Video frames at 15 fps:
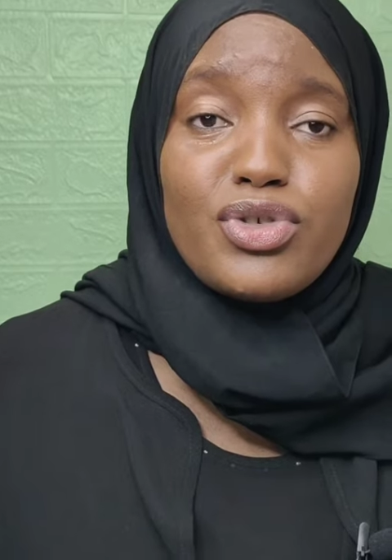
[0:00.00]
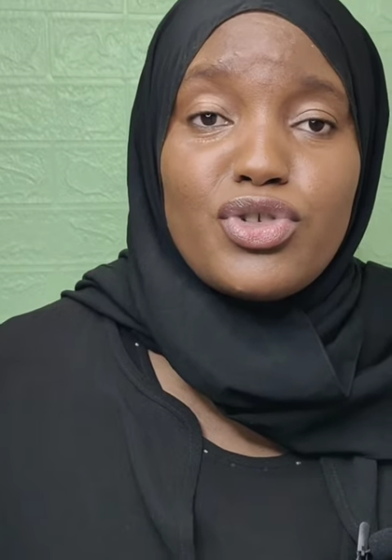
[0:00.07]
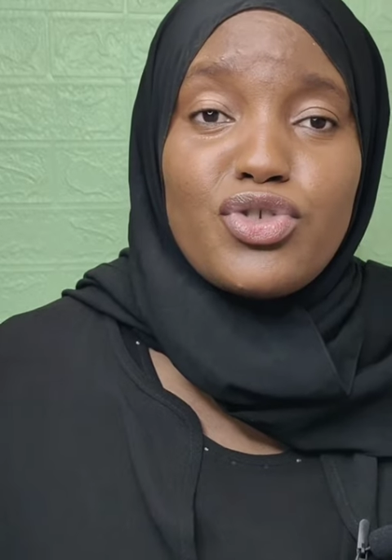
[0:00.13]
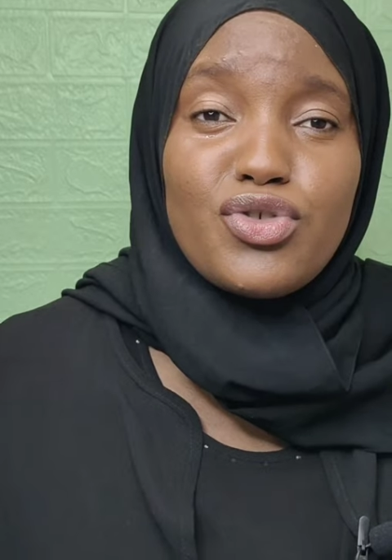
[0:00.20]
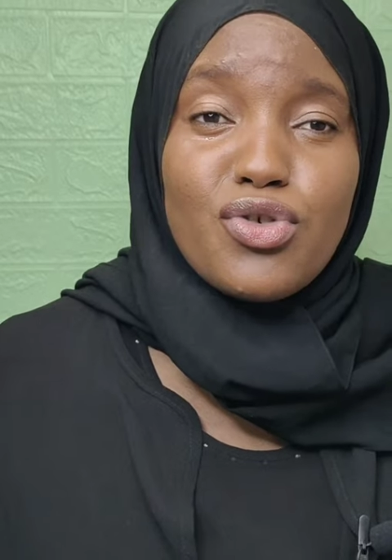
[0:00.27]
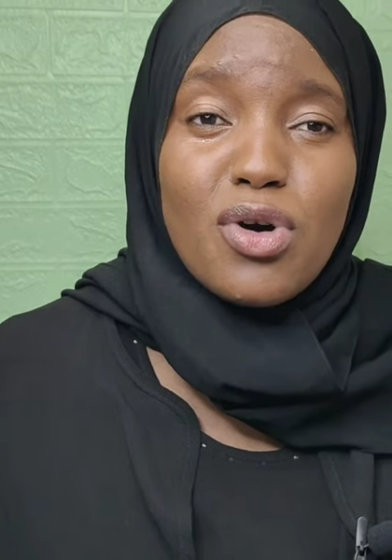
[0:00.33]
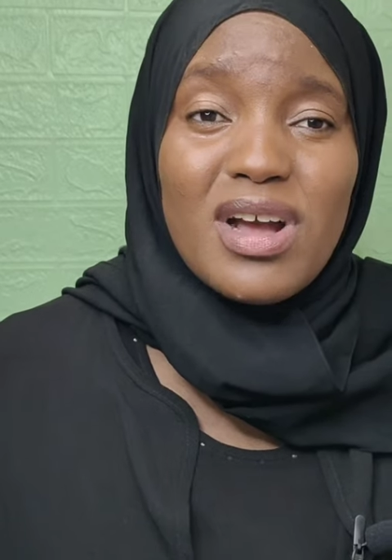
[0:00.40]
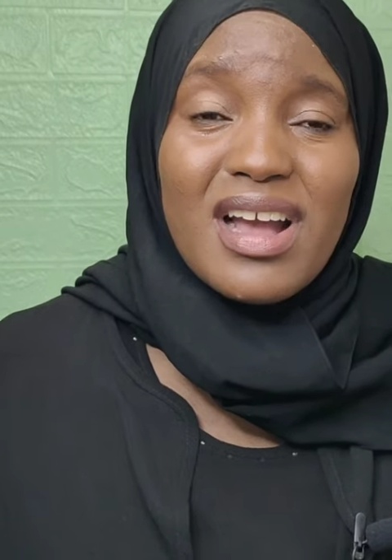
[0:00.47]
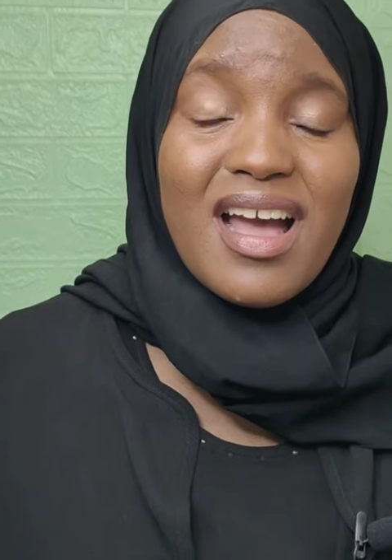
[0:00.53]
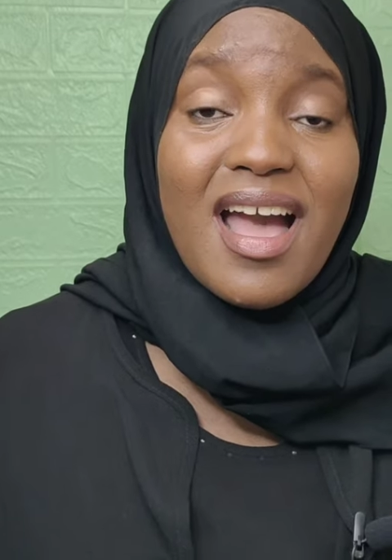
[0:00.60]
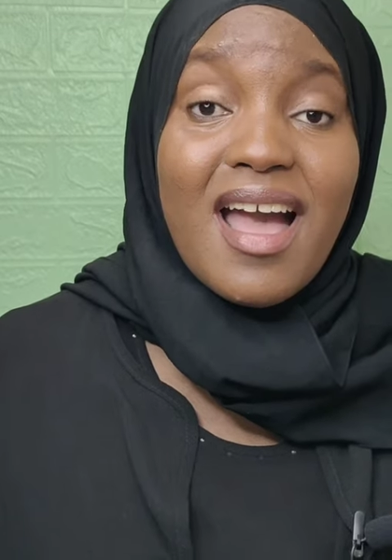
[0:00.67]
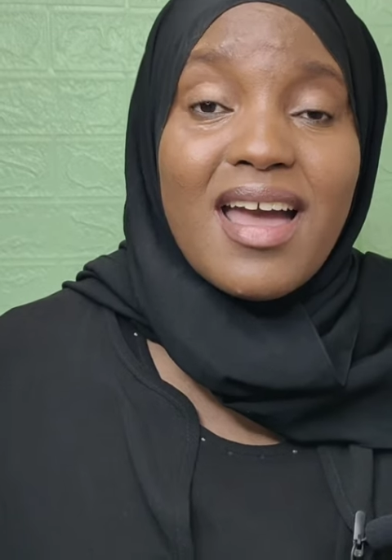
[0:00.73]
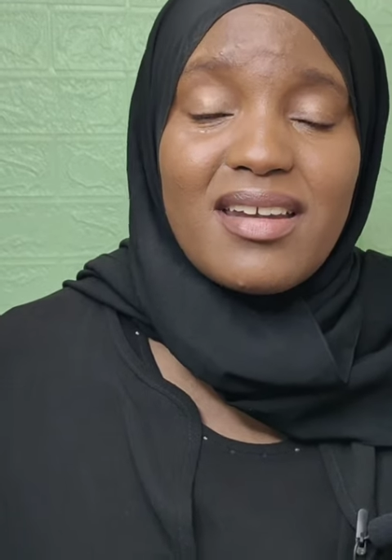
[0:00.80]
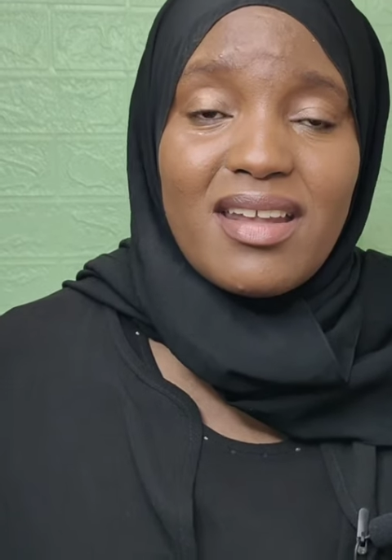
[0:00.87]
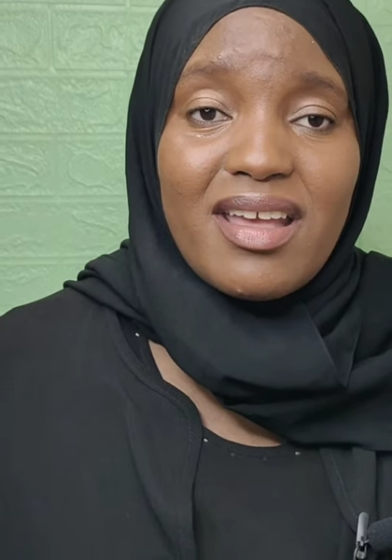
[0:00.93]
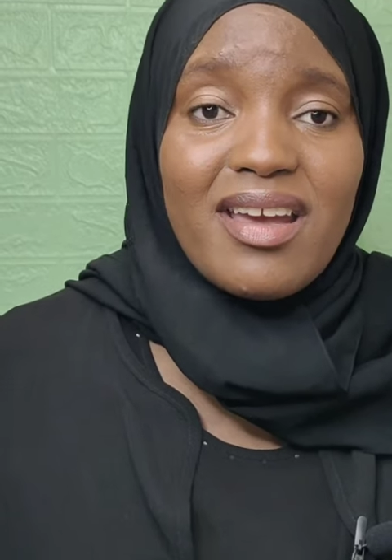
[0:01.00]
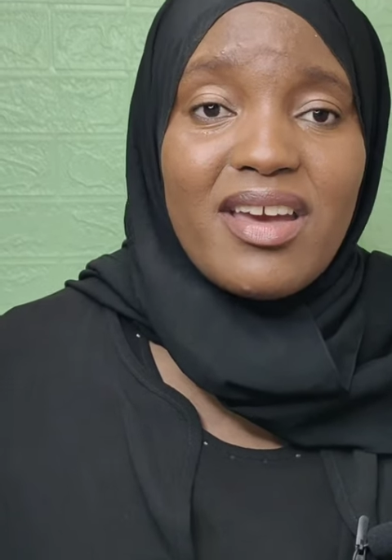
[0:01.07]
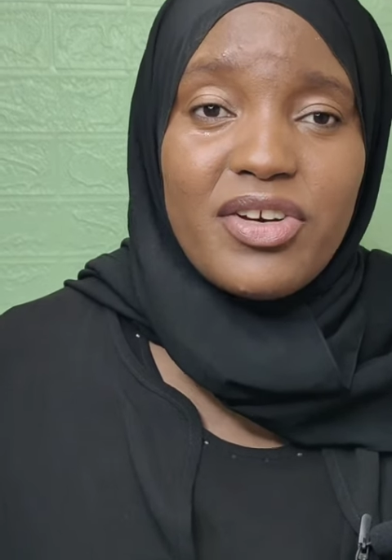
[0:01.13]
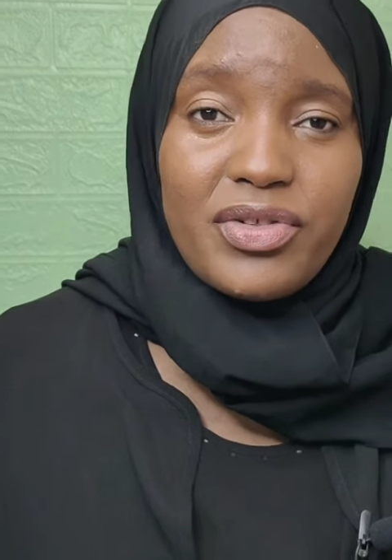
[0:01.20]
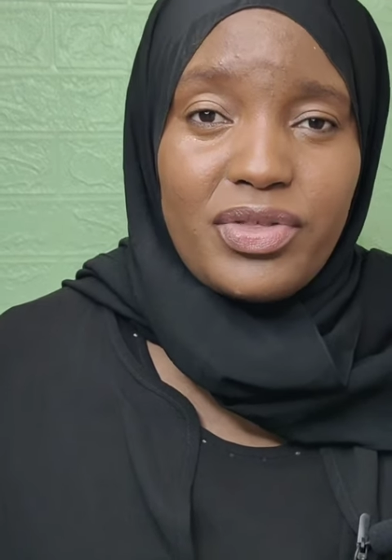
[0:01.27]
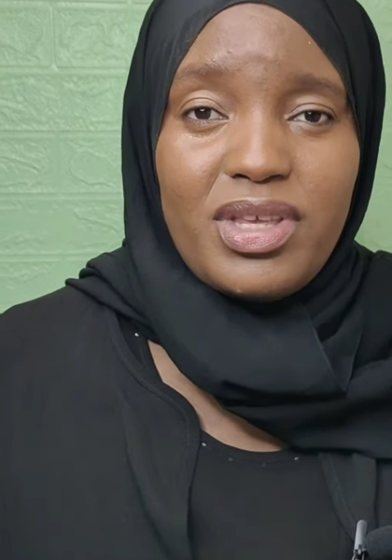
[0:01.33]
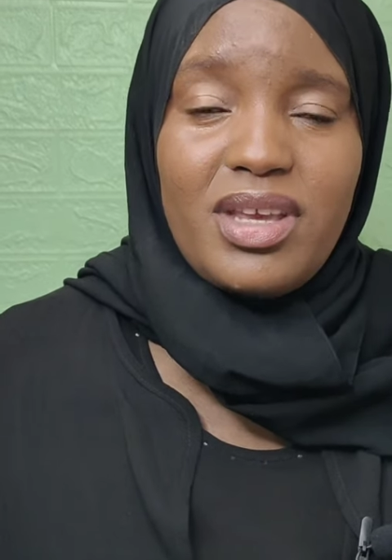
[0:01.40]
stronger and
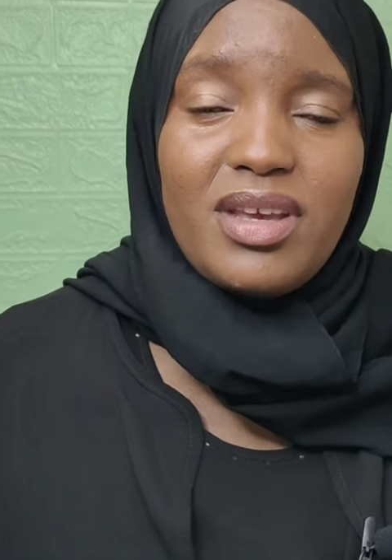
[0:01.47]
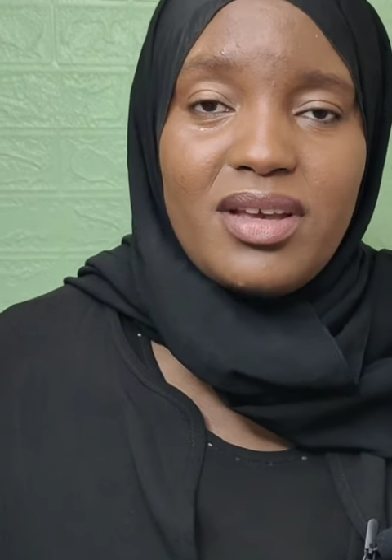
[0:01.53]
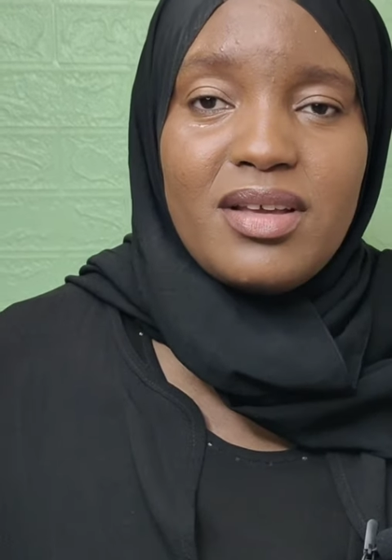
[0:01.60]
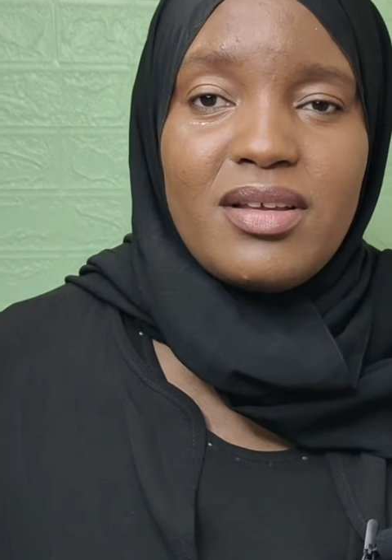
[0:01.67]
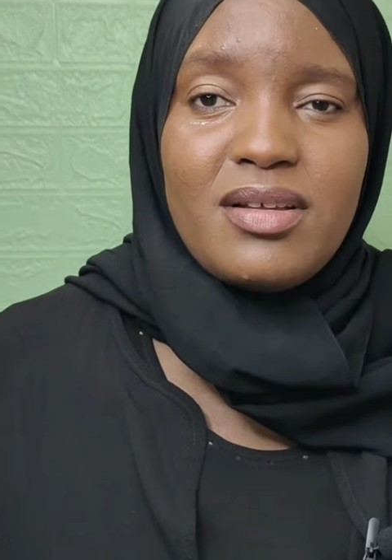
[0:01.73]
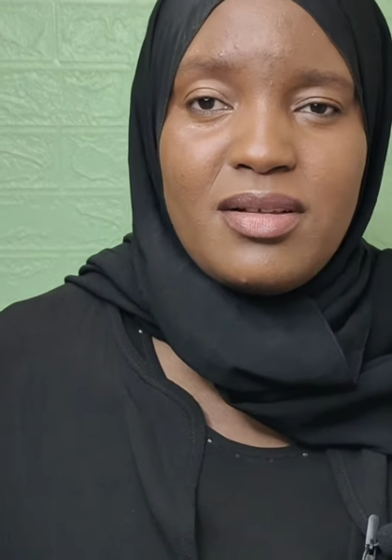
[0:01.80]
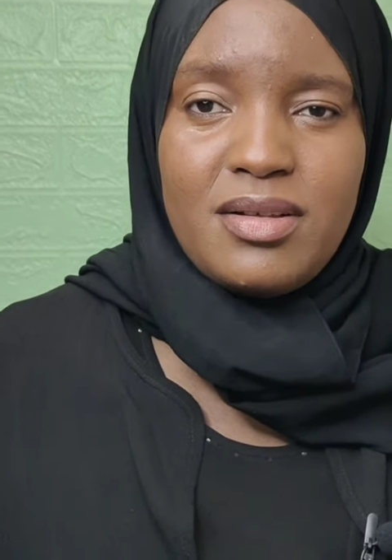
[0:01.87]
healthier.